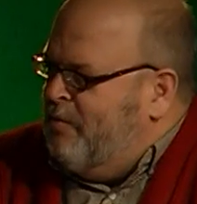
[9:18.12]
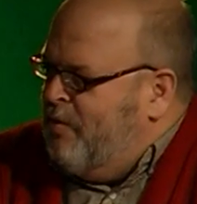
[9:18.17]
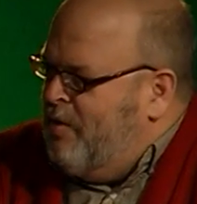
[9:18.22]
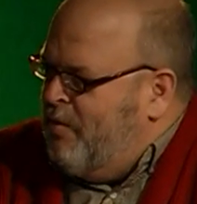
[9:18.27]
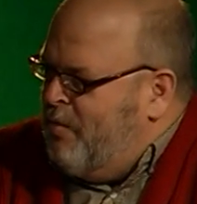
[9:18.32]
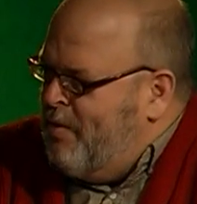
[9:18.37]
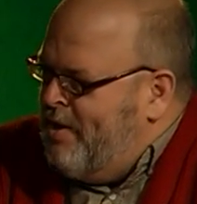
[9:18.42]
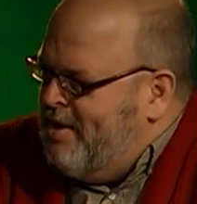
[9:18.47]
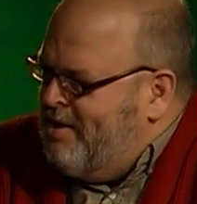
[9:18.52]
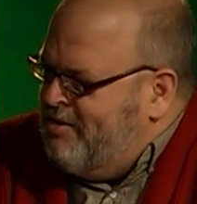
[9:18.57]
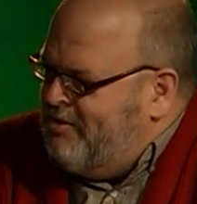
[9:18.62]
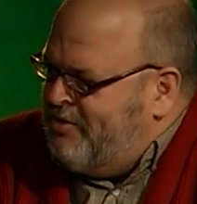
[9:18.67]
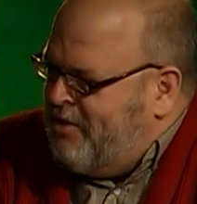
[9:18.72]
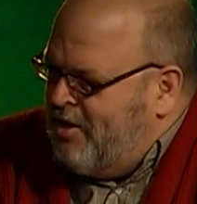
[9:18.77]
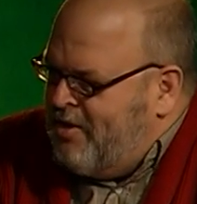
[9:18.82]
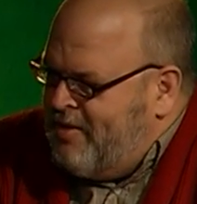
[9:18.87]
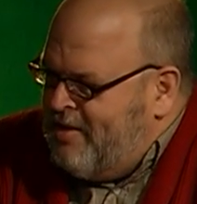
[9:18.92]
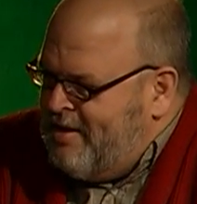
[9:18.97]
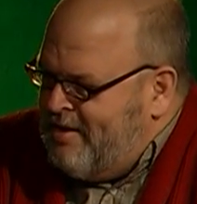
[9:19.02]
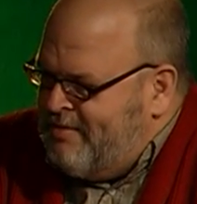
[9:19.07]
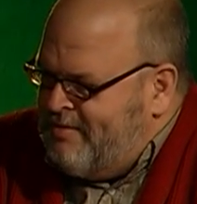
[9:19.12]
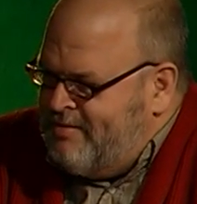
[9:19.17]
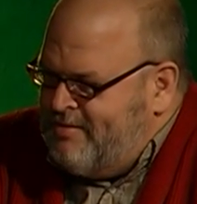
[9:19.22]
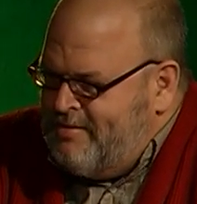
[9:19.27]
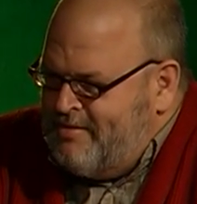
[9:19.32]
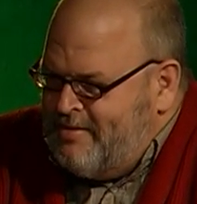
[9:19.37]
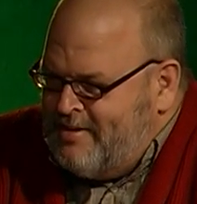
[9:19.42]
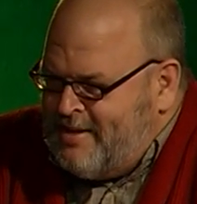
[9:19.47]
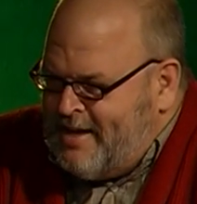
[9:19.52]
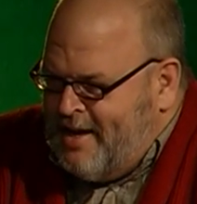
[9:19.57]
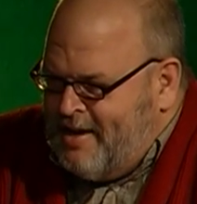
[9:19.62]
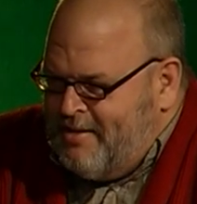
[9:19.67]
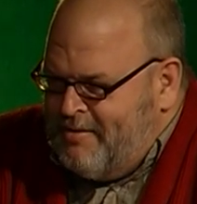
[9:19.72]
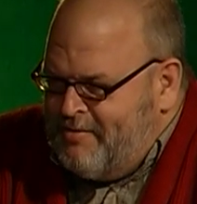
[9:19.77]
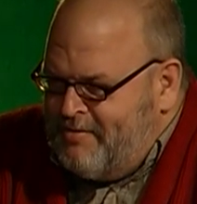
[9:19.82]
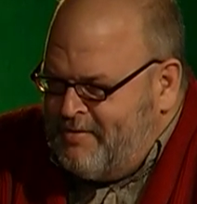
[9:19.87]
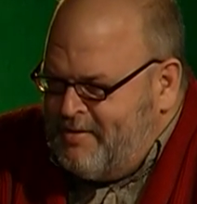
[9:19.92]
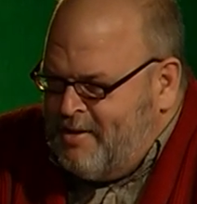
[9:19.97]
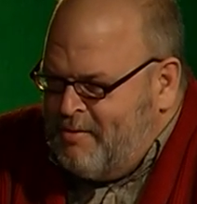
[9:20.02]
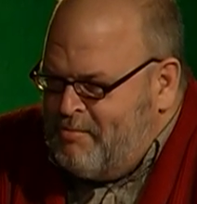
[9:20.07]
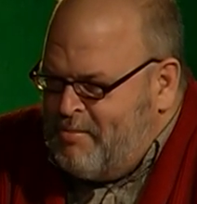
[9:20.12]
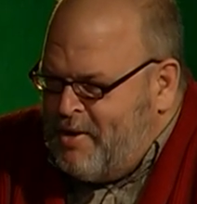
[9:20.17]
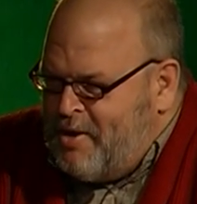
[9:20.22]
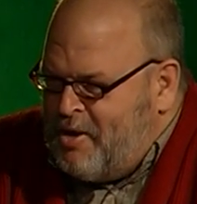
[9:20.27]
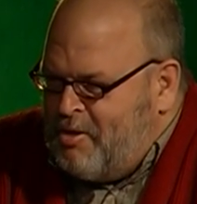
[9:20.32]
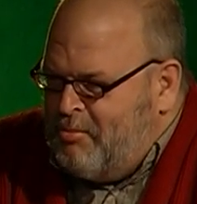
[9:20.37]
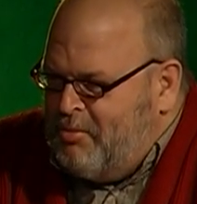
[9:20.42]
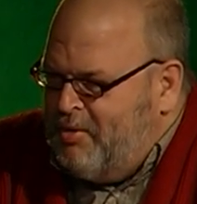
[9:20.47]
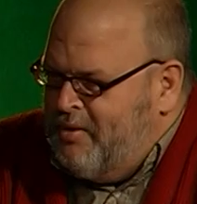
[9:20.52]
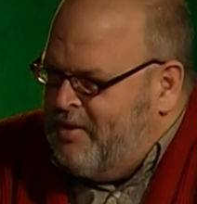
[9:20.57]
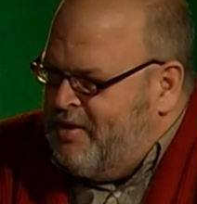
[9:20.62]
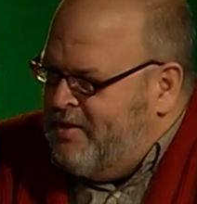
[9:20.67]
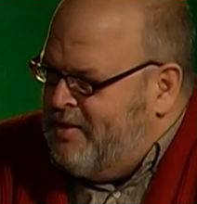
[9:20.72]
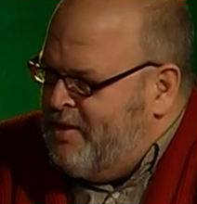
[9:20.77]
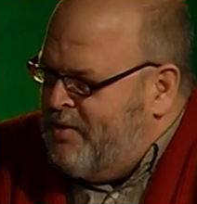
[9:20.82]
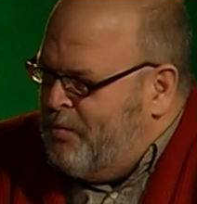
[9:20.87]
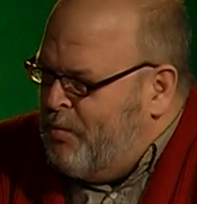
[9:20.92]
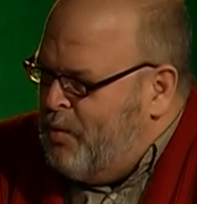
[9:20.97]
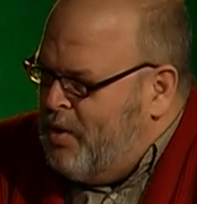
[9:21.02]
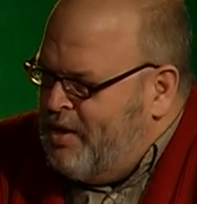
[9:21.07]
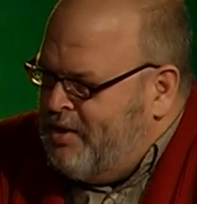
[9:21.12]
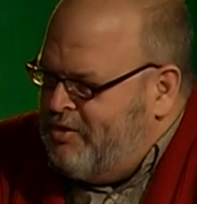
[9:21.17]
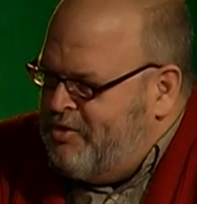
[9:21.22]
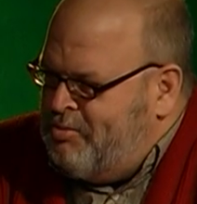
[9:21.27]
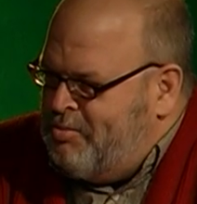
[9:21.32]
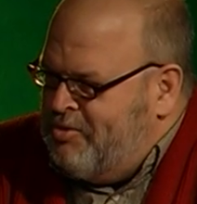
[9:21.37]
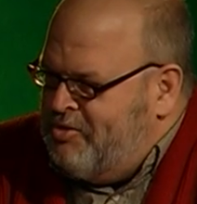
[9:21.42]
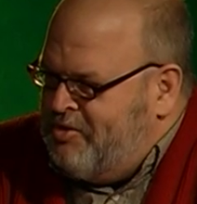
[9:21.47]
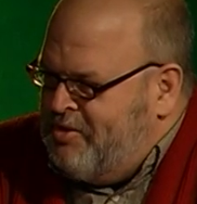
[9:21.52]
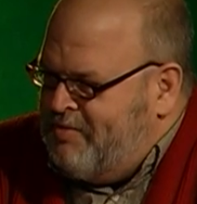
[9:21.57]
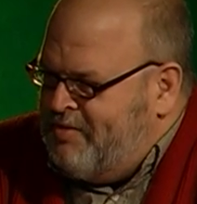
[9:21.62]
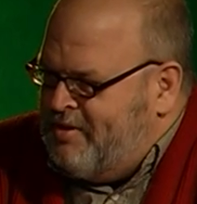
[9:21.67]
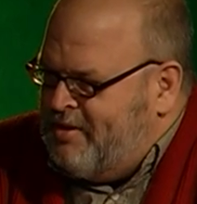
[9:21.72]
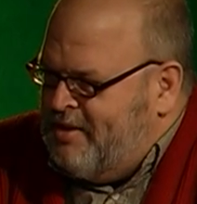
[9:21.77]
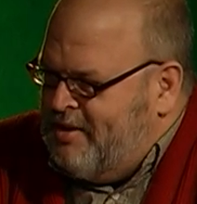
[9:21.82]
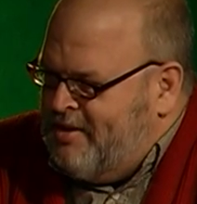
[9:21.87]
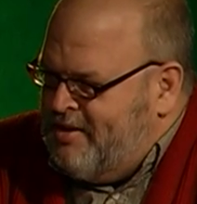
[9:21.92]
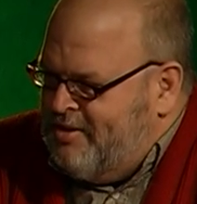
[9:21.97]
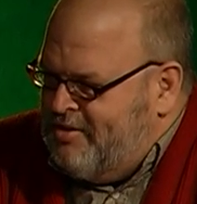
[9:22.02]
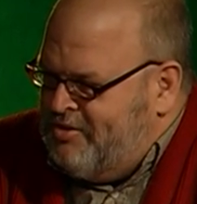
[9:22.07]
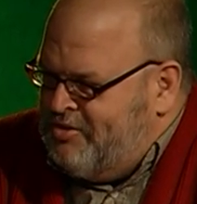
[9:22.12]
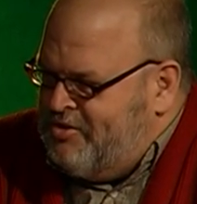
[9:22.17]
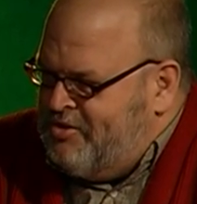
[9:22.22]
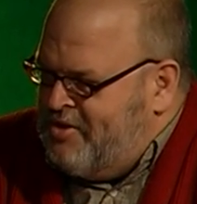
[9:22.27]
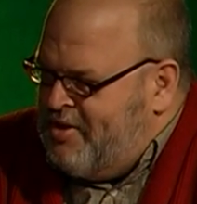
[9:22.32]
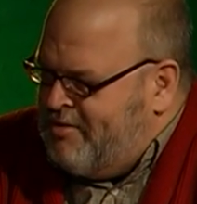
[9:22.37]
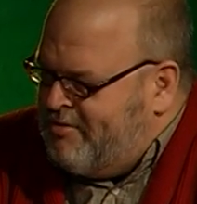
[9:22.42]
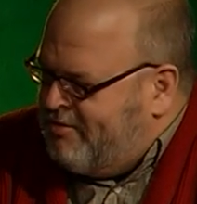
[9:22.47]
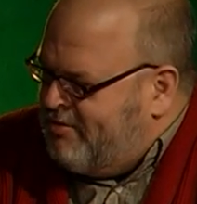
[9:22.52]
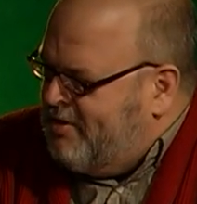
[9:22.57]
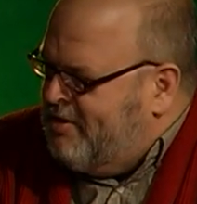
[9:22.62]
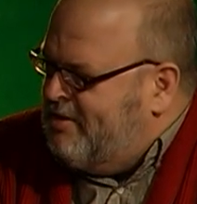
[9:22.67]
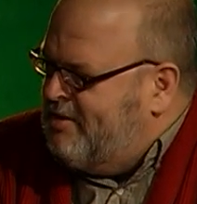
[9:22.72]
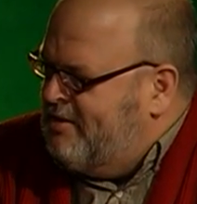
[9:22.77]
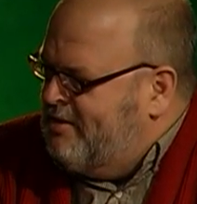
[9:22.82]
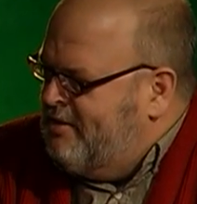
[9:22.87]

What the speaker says: what ways are they kind of comparable, and in what specifically is different?